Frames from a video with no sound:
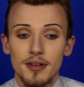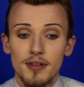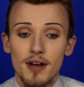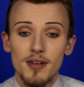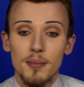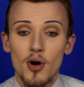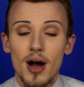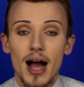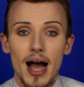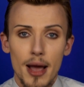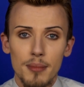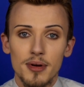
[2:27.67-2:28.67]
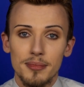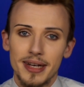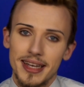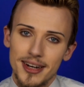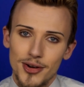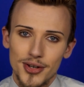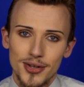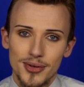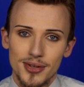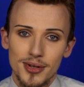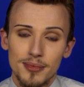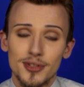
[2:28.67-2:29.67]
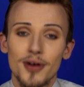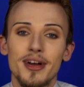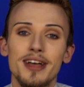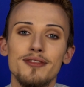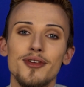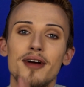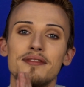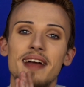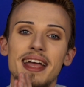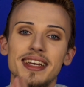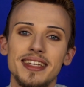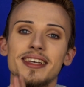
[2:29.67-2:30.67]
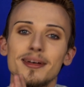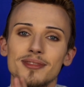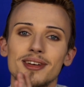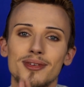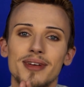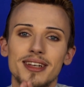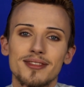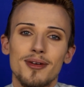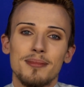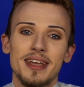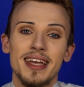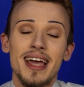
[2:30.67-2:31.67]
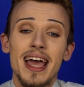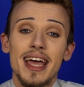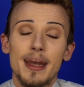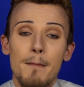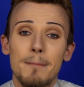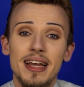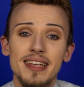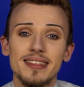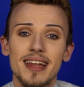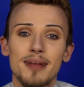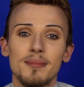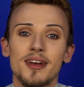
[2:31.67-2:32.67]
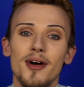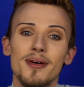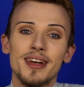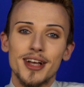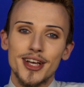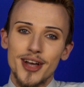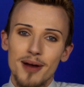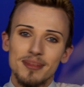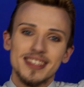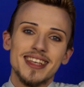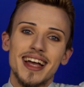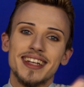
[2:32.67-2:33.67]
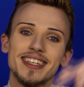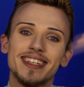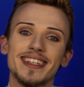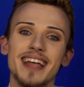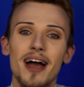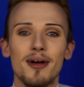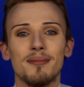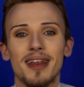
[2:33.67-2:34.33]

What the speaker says: furthermore, I'm a beginner on YouTube, so if you have any tips or tricks for me, then please let me know in the comment section down